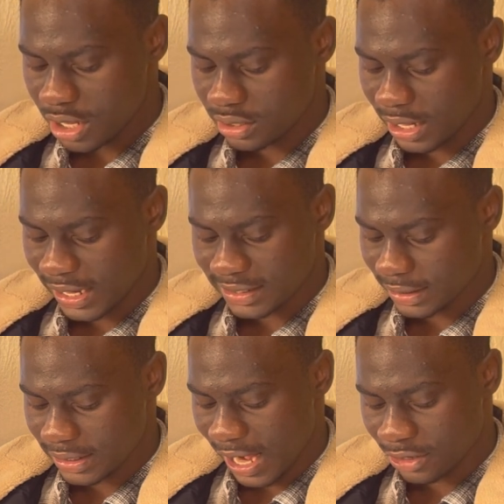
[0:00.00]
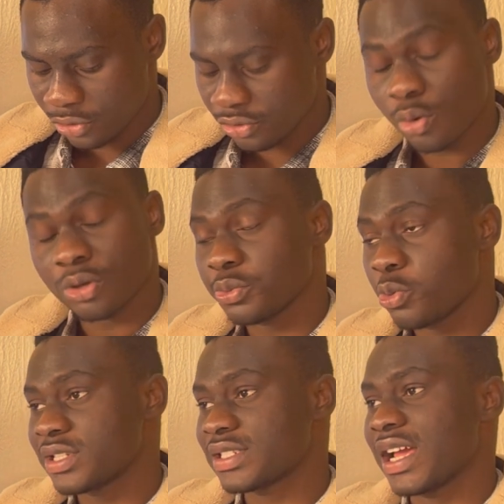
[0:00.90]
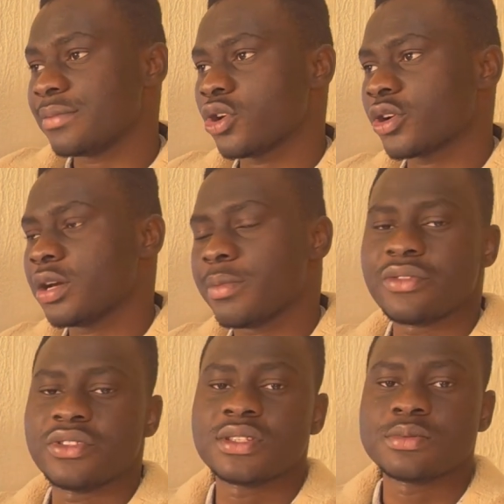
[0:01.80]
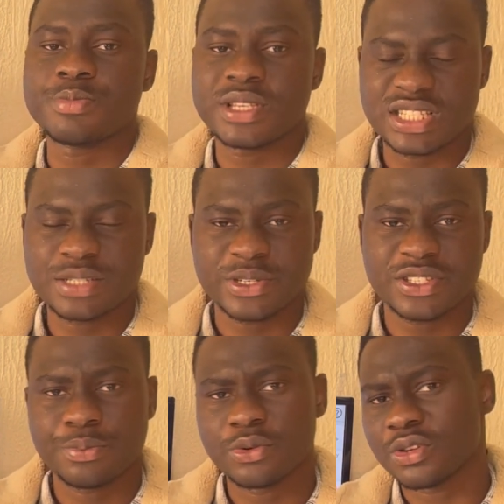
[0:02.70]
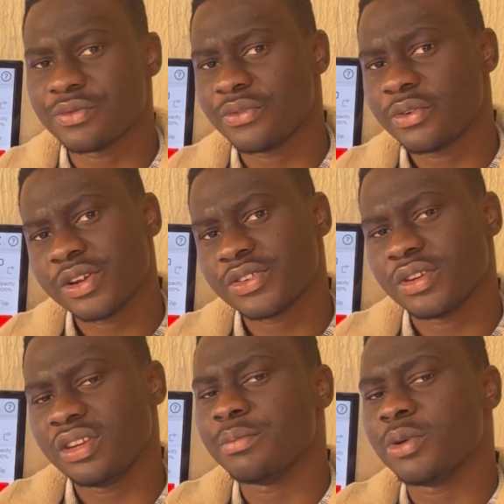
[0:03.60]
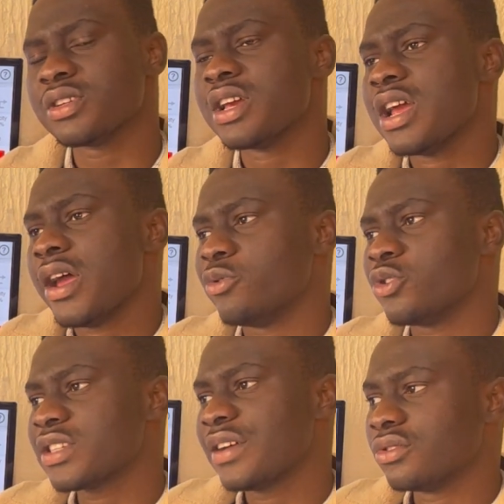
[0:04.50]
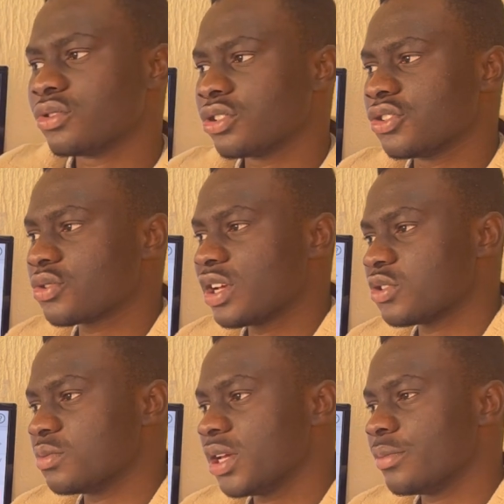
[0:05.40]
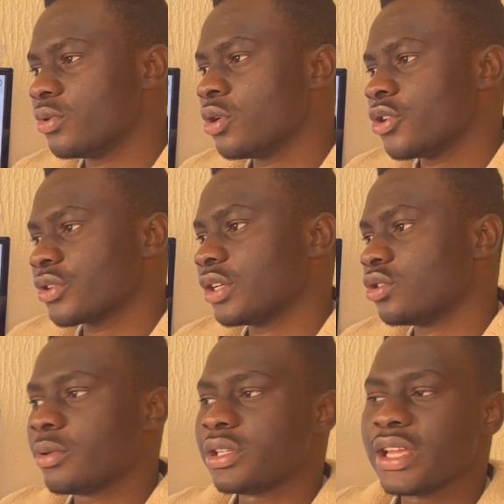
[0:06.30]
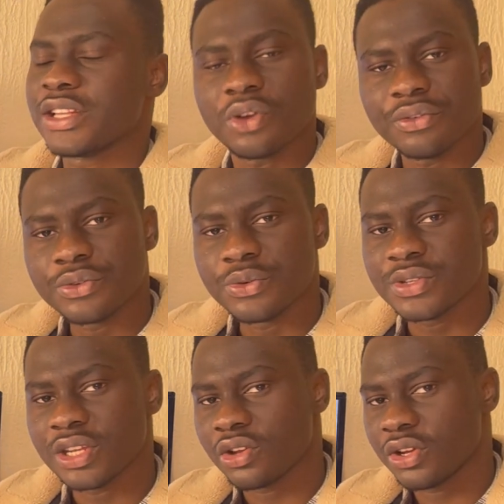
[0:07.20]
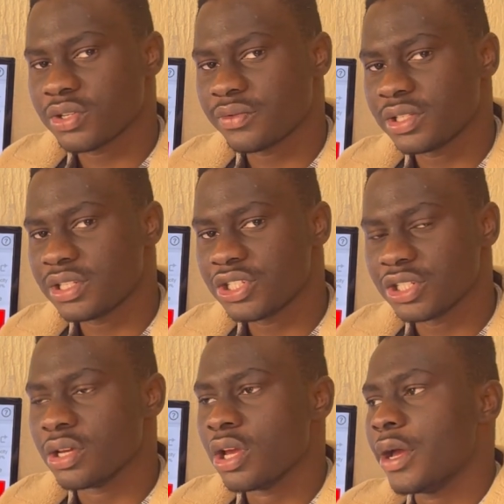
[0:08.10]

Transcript: like I said, I don't really want to waste time talking about these basic principles of the forex trading, but we just have to touch it so as to be able, so that nobody gets confused in the course of the teaching.